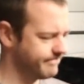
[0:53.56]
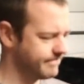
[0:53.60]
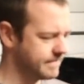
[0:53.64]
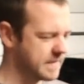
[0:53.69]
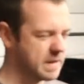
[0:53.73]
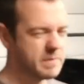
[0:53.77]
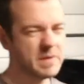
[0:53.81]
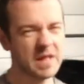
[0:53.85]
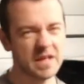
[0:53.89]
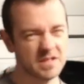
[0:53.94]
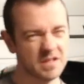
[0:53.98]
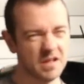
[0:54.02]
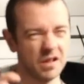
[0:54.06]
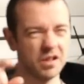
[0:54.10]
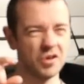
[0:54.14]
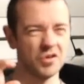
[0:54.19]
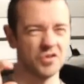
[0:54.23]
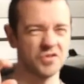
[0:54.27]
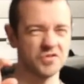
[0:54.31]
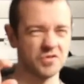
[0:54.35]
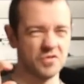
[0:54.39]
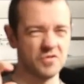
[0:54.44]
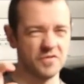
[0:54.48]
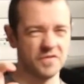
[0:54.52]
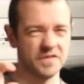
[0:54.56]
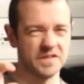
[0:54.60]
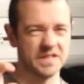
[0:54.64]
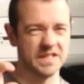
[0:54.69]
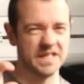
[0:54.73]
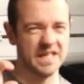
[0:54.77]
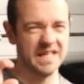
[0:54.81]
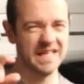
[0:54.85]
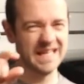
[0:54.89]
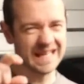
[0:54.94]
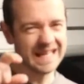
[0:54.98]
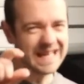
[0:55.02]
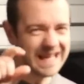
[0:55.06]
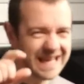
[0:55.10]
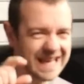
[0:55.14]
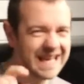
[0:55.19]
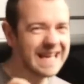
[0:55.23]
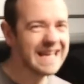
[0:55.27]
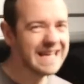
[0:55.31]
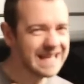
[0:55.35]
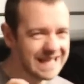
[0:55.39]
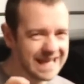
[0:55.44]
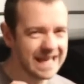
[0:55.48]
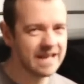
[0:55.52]
I mean, that's close enough, isn't it? You
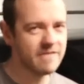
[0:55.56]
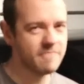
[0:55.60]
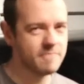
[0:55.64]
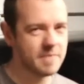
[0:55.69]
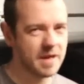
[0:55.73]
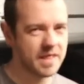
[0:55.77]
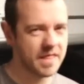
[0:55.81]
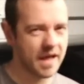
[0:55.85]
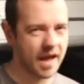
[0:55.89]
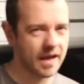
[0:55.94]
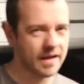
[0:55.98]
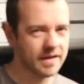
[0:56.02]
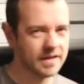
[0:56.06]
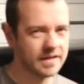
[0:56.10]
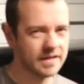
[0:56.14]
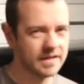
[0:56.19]
can give me that.